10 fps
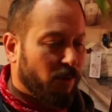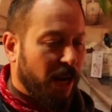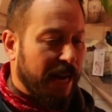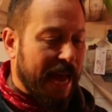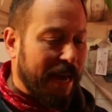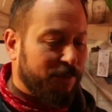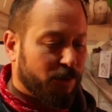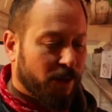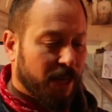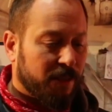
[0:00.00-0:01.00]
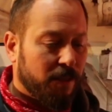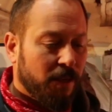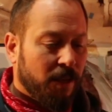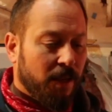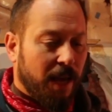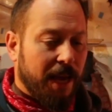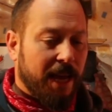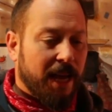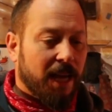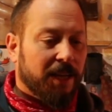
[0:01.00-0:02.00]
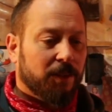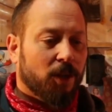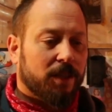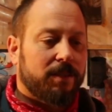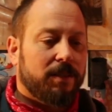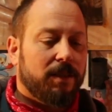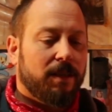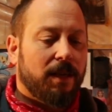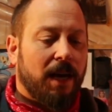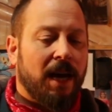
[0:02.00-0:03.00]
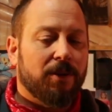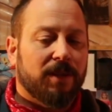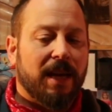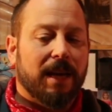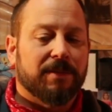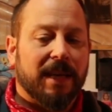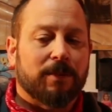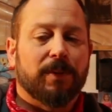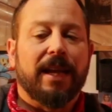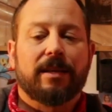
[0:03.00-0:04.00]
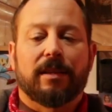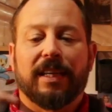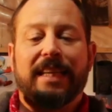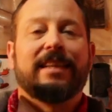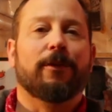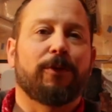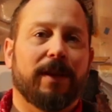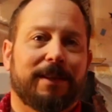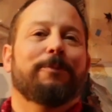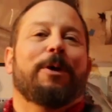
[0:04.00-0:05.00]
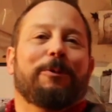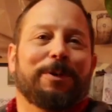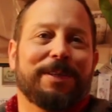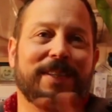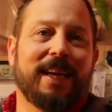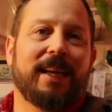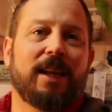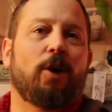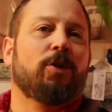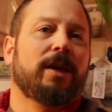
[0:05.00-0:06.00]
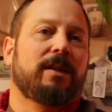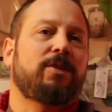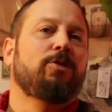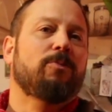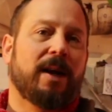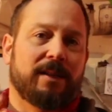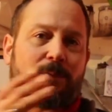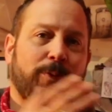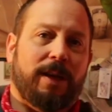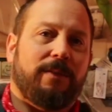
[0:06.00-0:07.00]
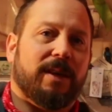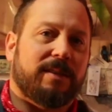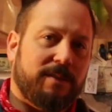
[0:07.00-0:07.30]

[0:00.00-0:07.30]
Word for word: right after it, and it looks 100 times exponentially different than what was in it only 2 months previous.